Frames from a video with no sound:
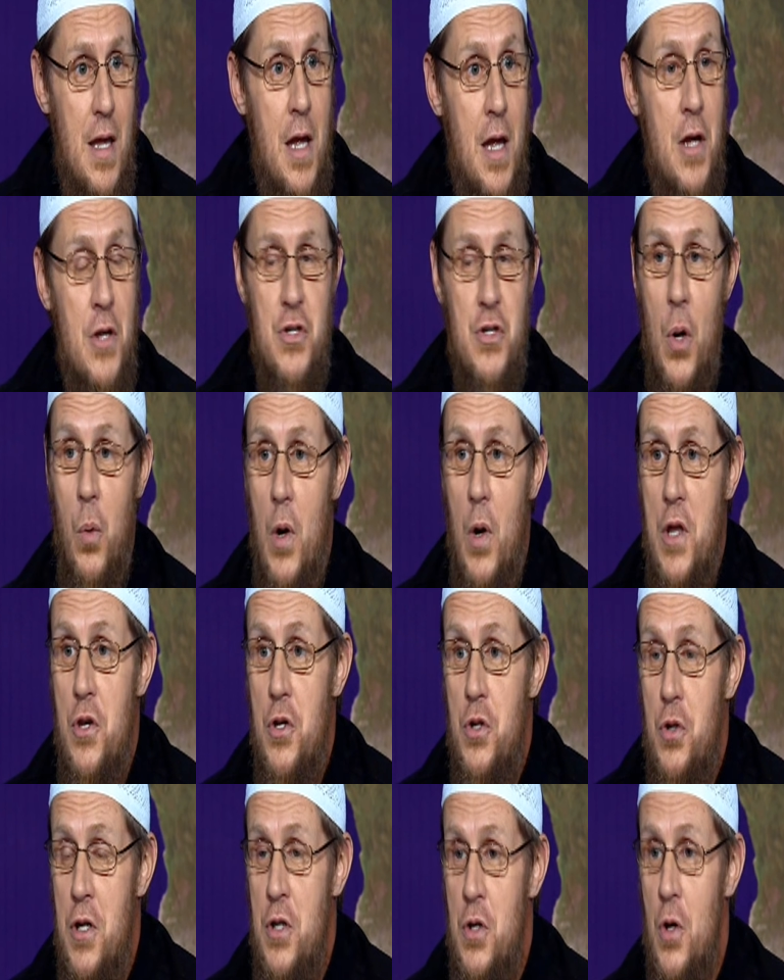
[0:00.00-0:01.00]
So when you're
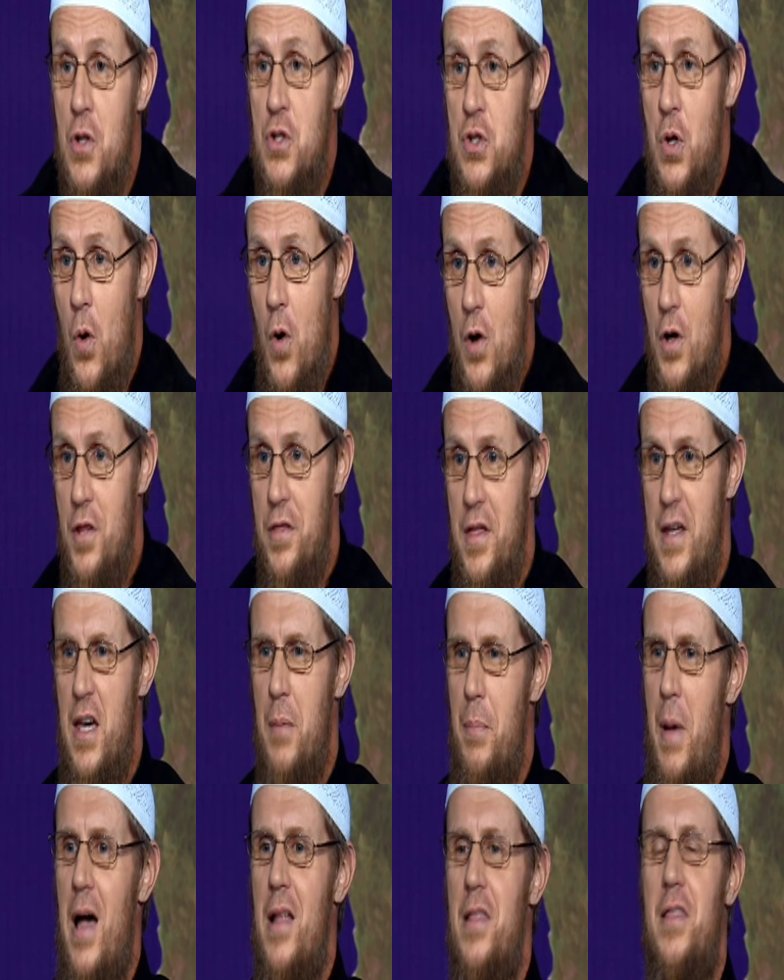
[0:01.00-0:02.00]
doing your talk, think
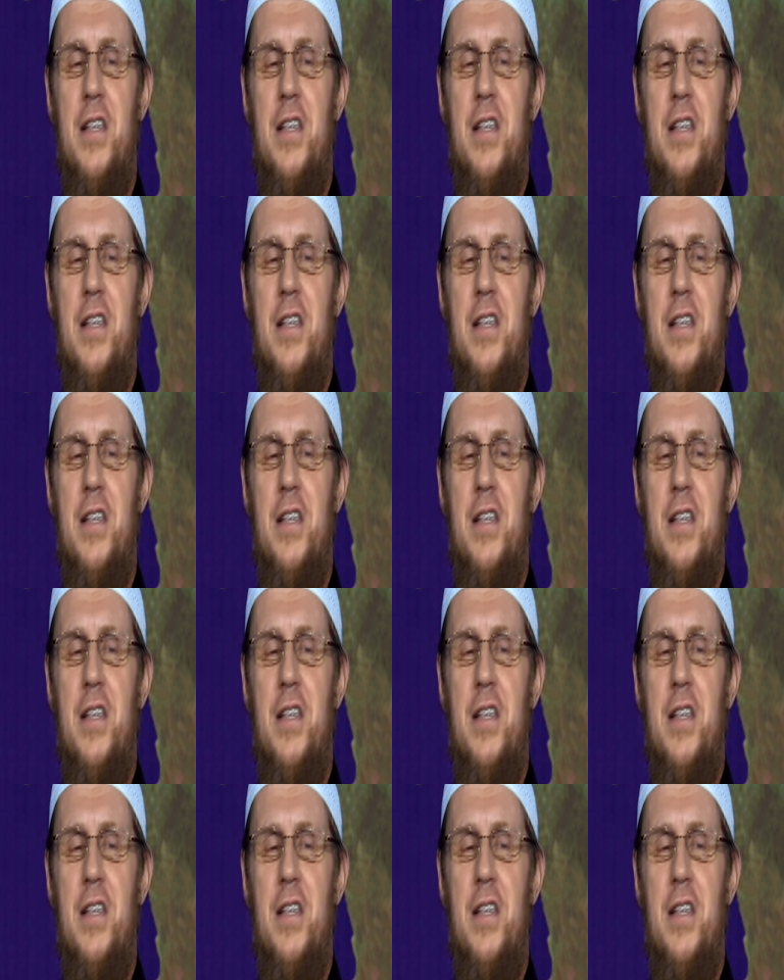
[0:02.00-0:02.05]
about the